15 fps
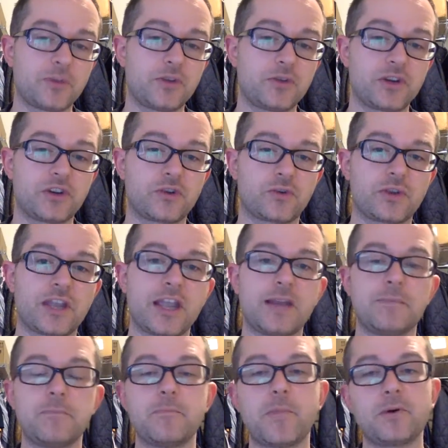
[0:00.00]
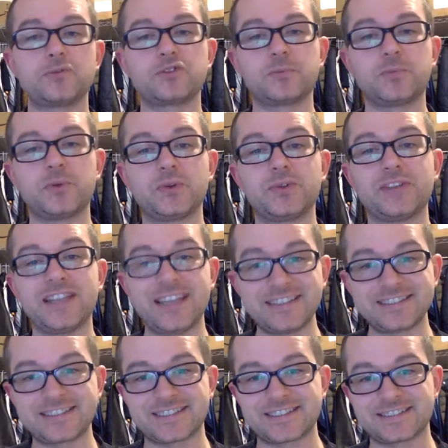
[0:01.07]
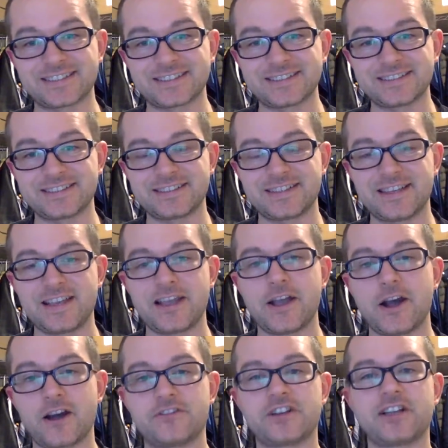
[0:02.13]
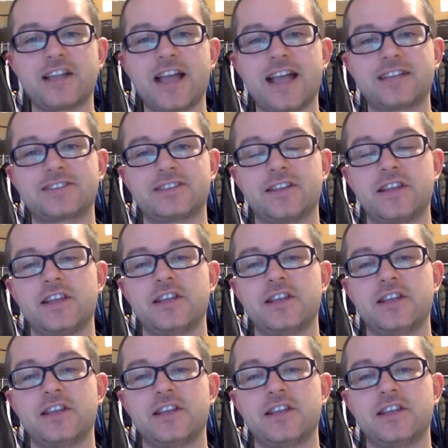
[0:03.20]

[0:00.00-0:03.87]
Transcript: you can create multiple instances of a class.